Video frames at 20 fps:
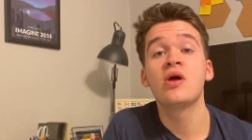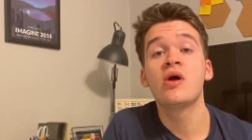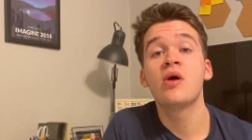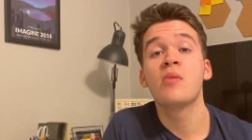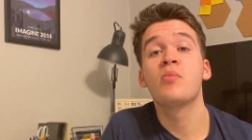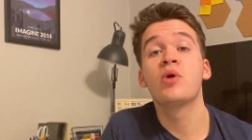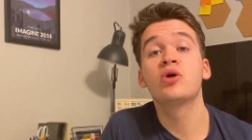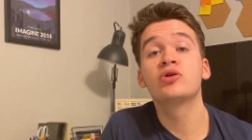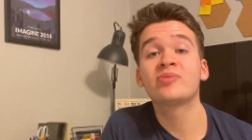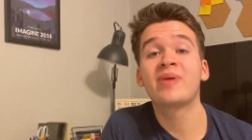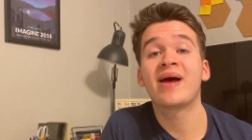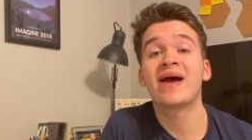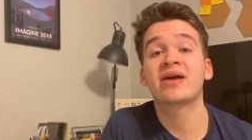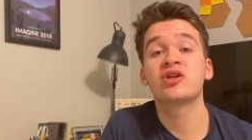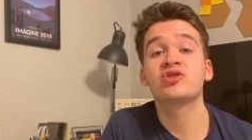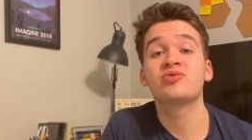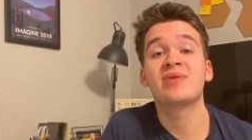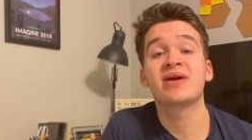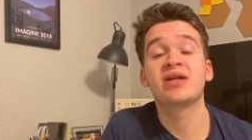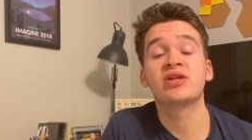most
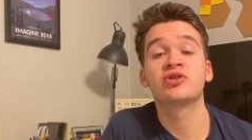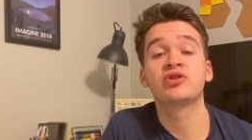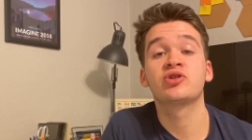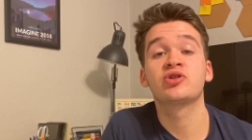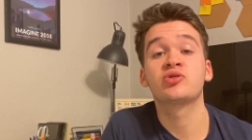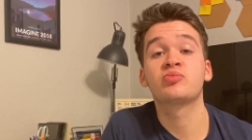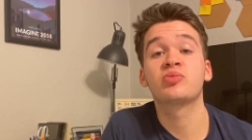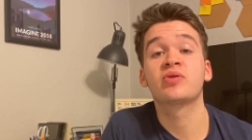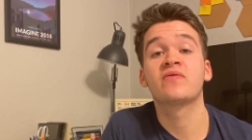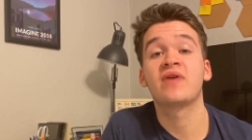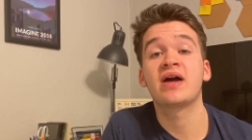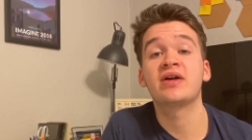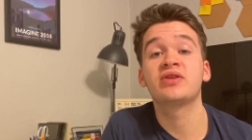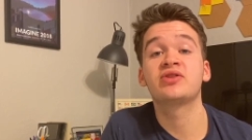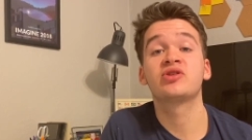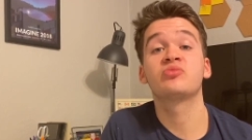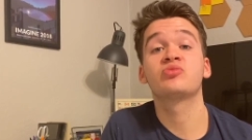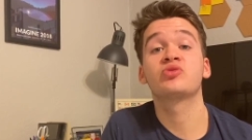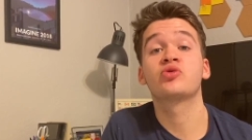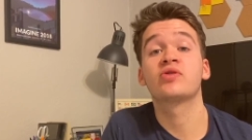package managers provide
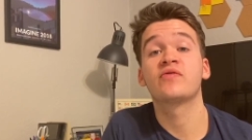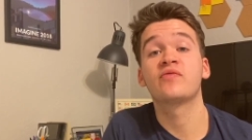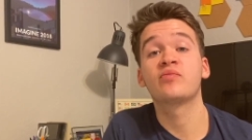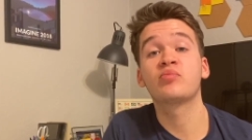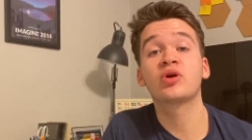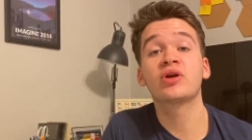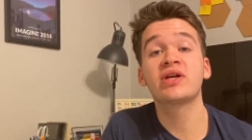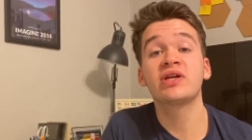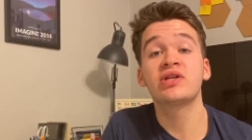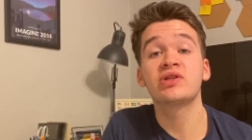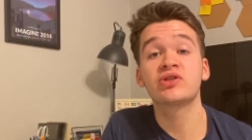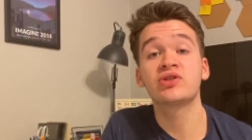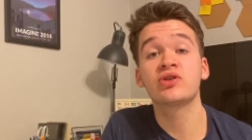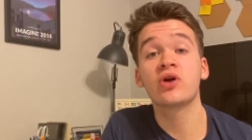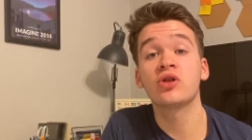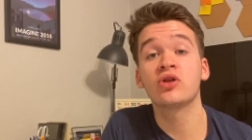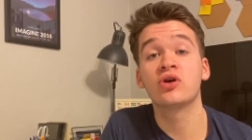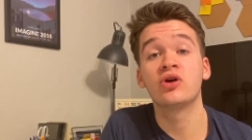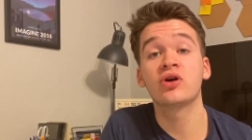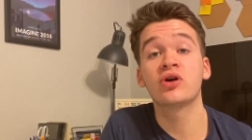some sort of
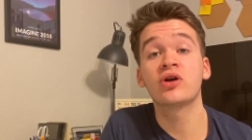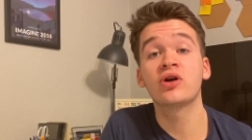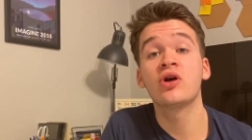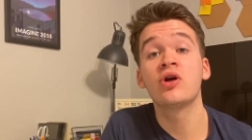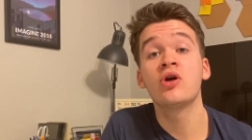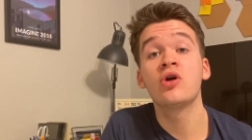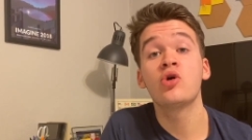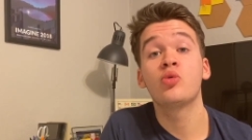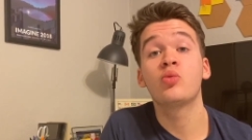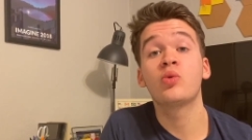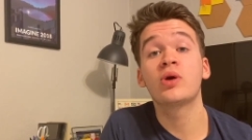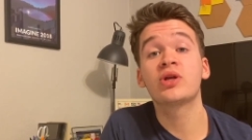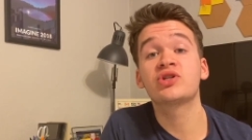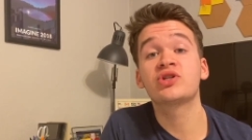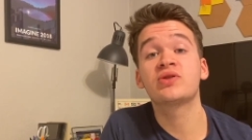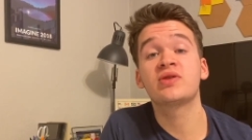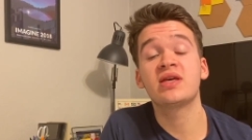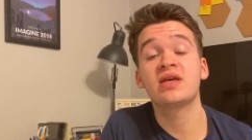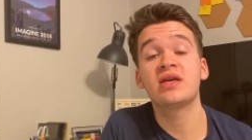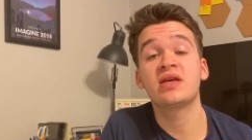pre-install hook,
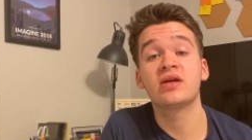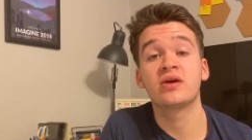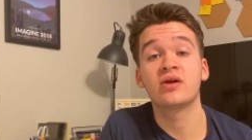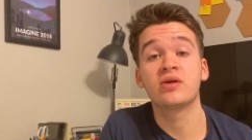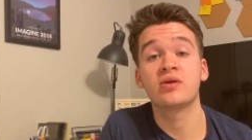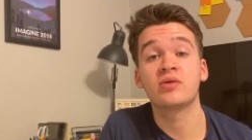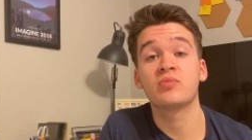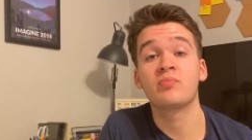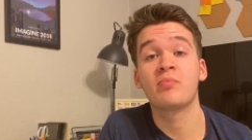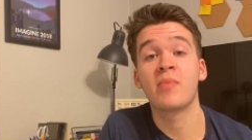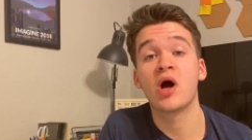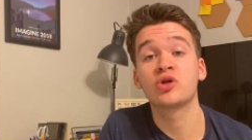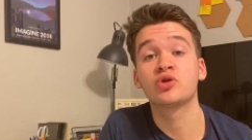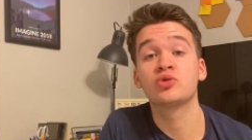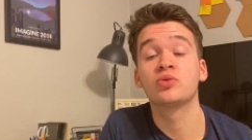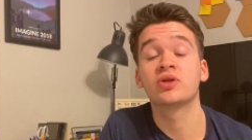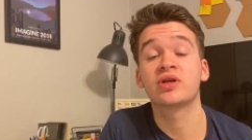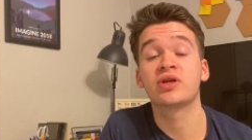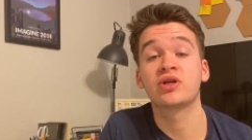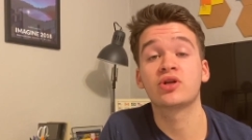which the
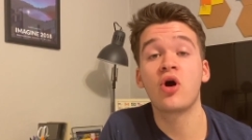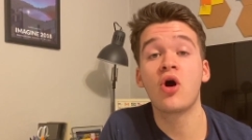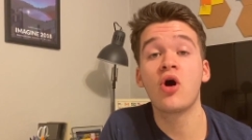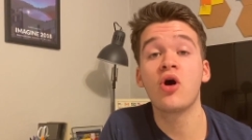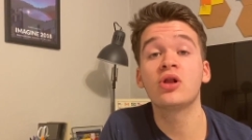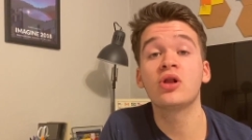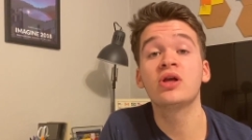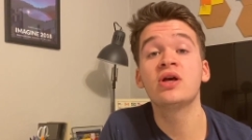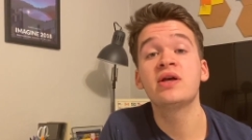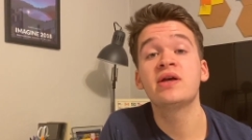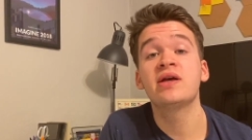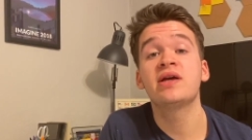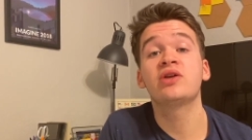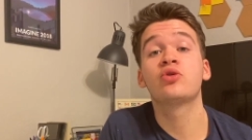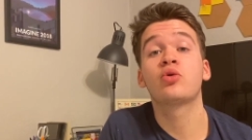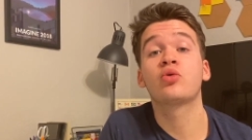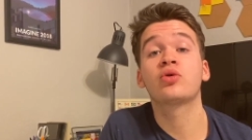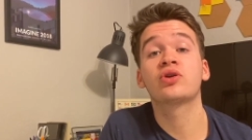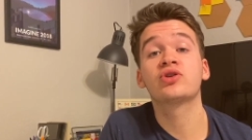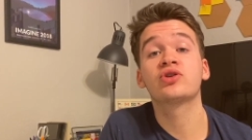module can call in
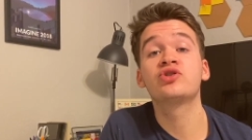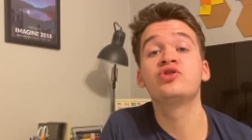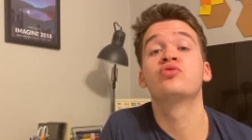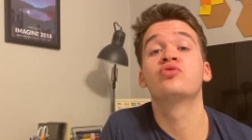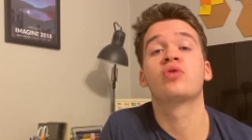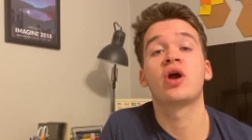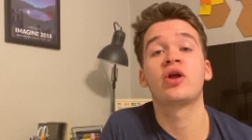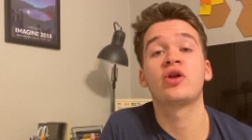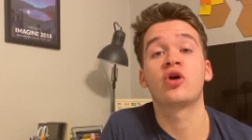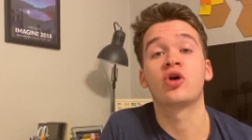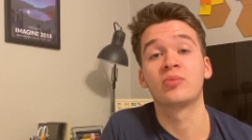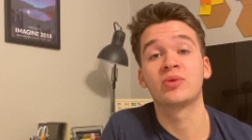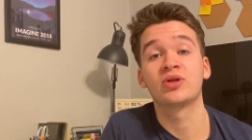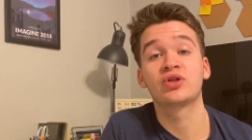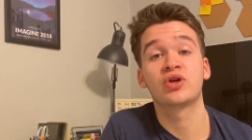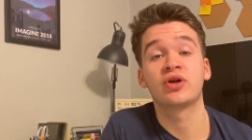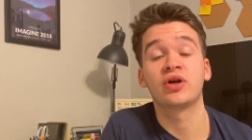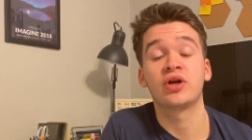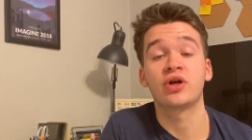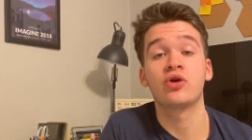order to run
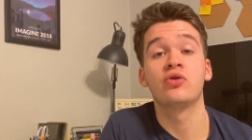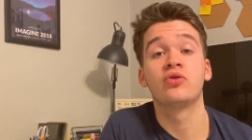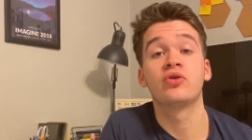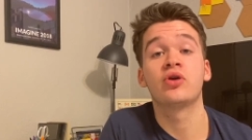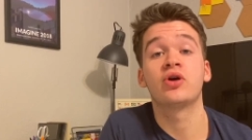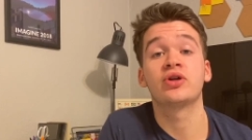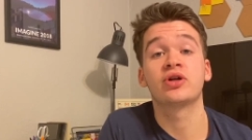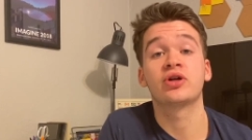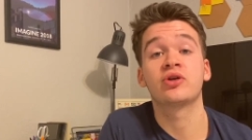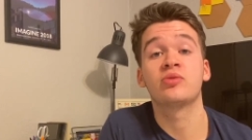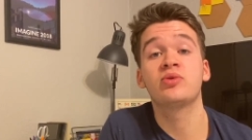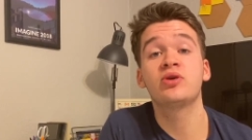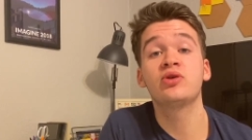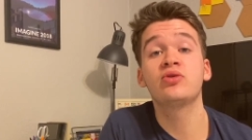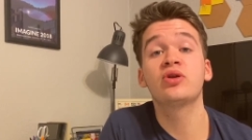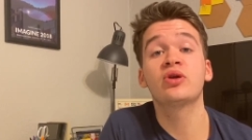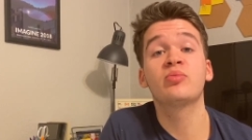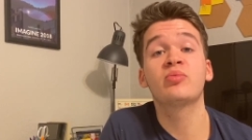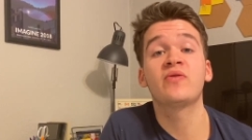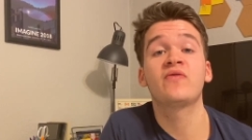arbitrary code on your
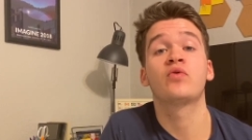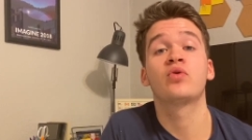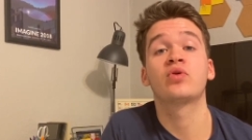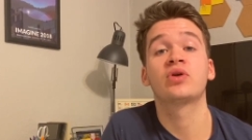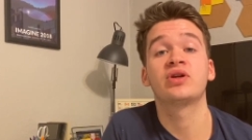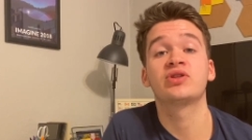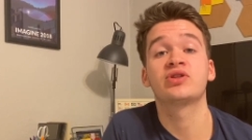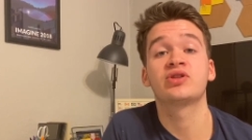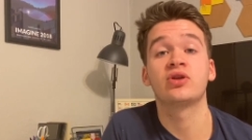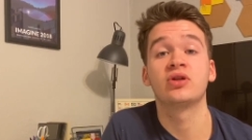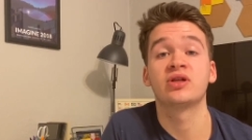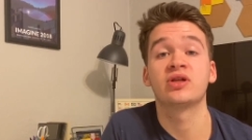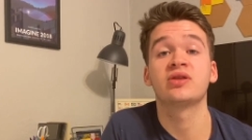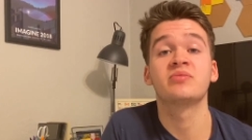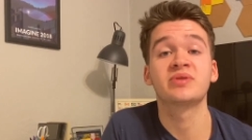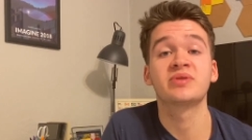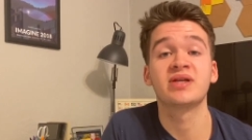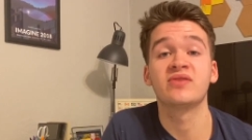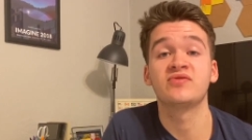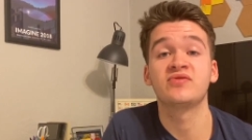computer before installing
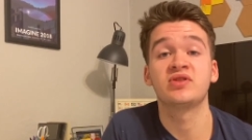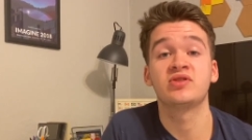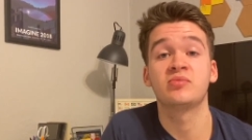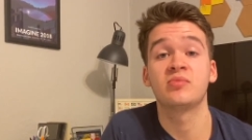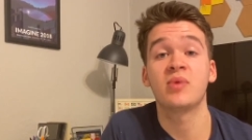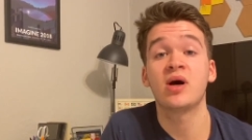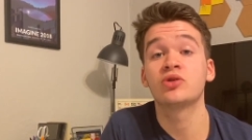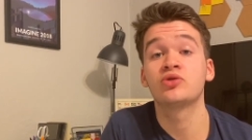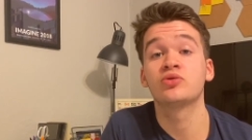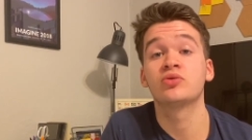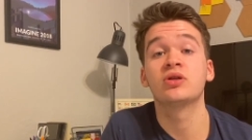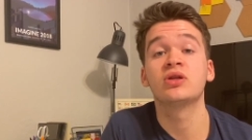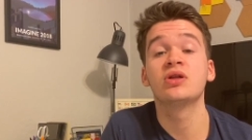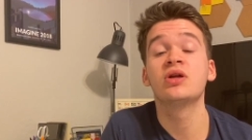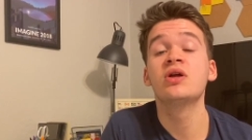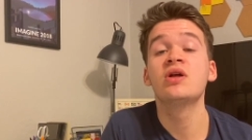themselves as a module.